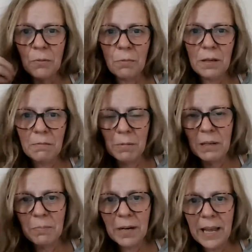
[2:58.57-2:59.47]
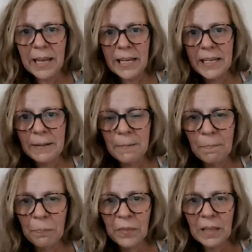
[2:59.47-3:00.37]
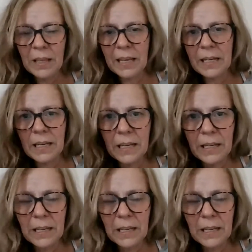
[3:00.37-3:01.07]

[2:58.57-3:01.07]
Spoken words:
we replay, like an